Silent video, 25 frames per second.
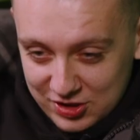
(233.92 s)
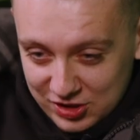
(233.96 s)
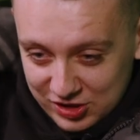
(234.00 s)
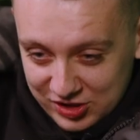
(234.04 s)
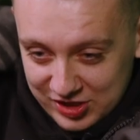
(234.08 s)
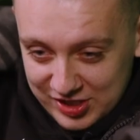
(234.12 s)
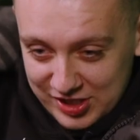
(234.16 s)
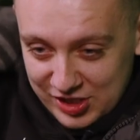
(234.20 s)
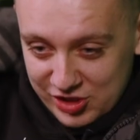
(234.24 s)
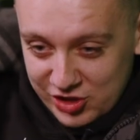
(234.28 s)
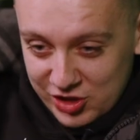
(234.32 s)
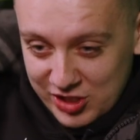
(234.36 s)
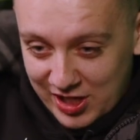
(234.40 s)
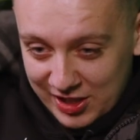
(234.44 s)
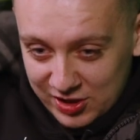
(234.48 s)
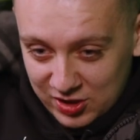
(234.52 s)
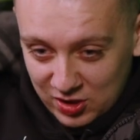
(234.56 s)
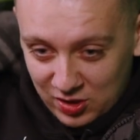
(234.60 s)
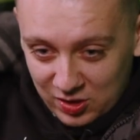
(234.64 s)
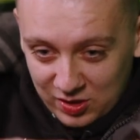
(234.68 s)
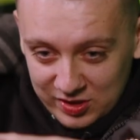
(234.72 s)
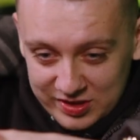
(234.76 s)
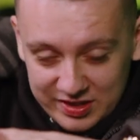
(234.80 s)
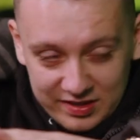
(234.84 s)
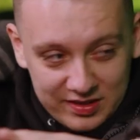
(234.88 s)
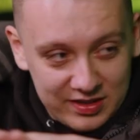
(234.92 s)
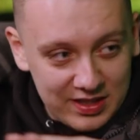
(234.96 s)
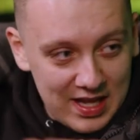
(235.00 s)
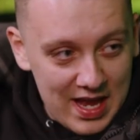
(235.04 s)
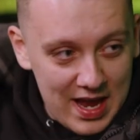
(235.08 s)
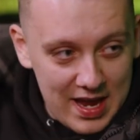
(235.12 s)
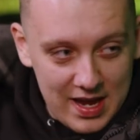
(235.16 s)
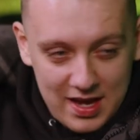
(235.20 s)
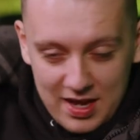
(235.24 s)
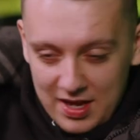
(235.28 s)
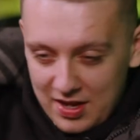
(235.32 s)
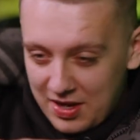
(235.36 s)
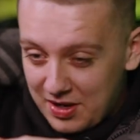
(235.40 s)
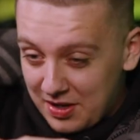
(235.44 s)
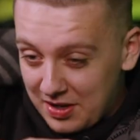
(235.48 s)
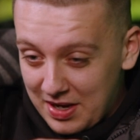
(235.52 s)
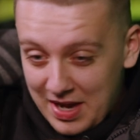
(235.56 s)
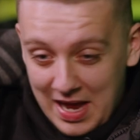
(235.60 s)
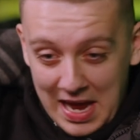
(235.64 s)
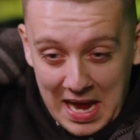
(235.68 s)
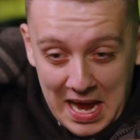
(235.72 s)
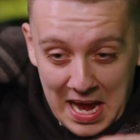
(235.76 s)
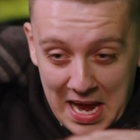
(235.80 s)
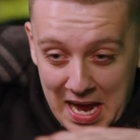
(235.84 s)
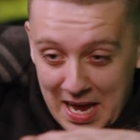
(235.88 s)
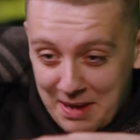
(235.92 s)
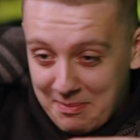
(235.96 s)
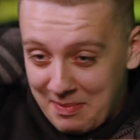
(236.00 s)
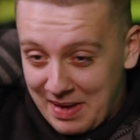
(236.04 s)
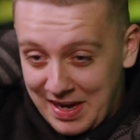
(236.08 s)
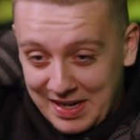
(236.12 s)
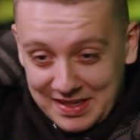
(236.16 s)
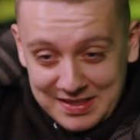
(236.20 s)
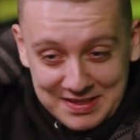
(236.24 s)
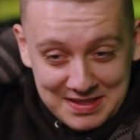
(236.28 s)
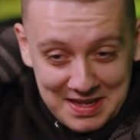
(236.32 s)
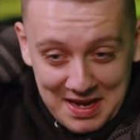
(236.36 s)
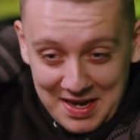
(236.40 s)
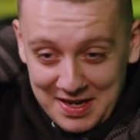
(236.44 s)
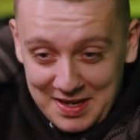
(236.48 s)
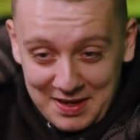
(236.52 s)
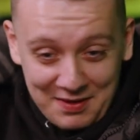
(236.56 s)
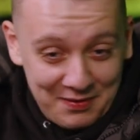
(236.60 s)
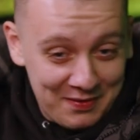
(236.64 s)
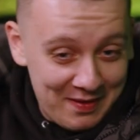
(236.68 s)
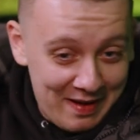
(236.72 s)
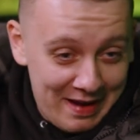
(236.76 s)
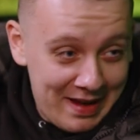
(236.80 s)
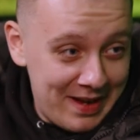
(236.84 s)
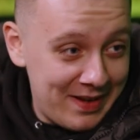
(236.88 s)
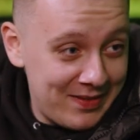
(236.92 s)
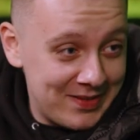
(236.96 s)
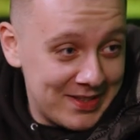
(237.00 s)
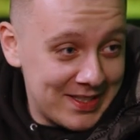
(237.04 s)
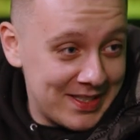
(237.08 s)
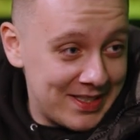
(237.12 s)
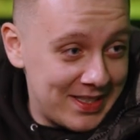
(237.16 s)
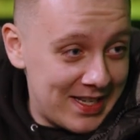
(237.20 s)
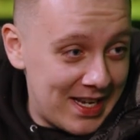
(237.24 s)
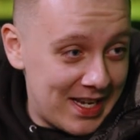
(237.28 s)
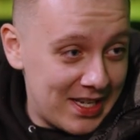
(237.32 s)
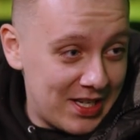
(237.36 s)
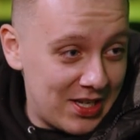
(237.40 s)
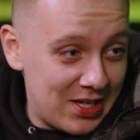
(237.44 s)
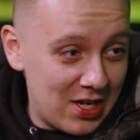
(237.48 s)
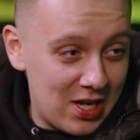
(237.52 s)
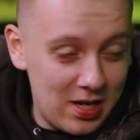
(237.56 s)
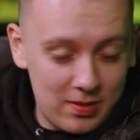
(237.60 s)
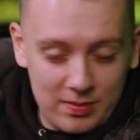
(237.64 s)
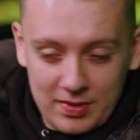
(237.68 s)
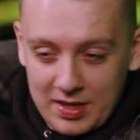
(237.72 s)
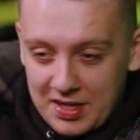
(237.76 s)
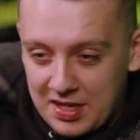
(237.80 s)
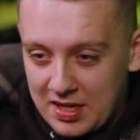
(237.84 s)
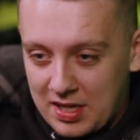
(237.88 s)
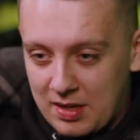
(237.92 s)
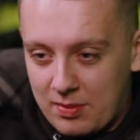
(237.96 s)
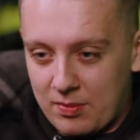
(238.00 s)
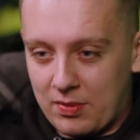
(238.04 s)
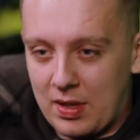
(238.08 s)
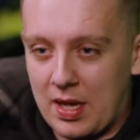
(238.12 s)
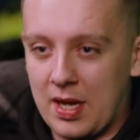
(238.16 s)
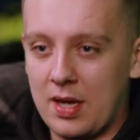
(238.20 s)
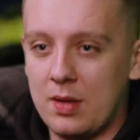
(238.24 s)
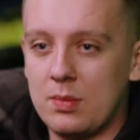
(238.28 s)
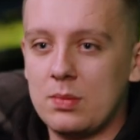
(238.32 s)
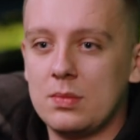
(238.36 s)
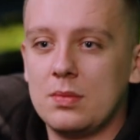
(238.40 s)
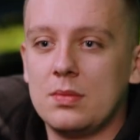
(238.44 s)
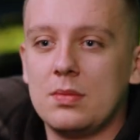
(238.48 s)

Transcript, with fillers: just see shadows and like, Air Max 95s and that, you know what I mean? I'm like,